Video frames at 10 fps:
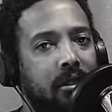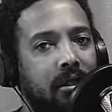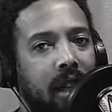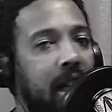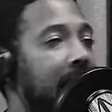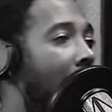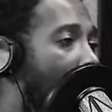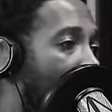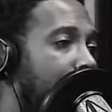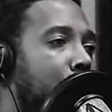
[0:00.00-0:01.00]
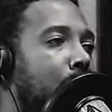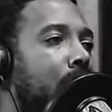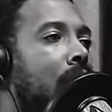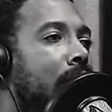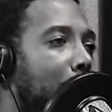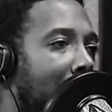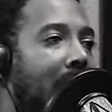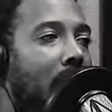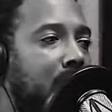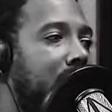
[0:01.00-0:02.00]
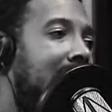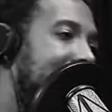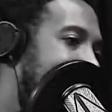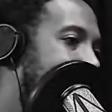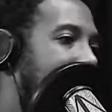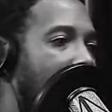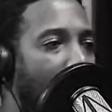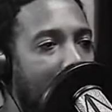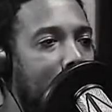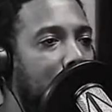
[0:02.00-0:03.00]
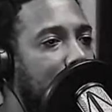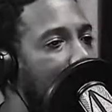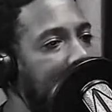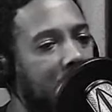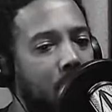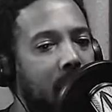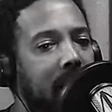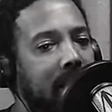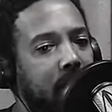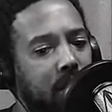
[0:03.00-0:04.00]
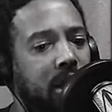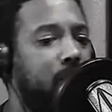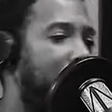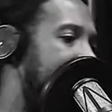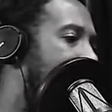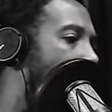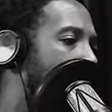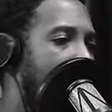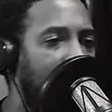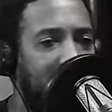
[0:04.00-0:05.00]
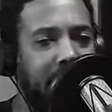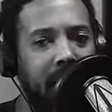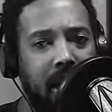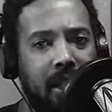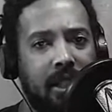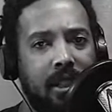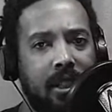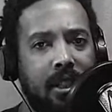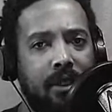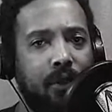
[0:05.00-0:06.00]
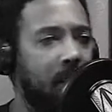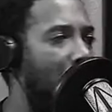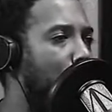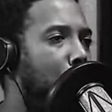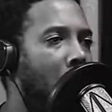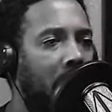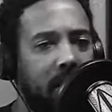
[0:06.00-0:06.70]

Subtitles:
And then the black officers can't take it out on white people, so they turn around and treat their own people like shit. For the most part.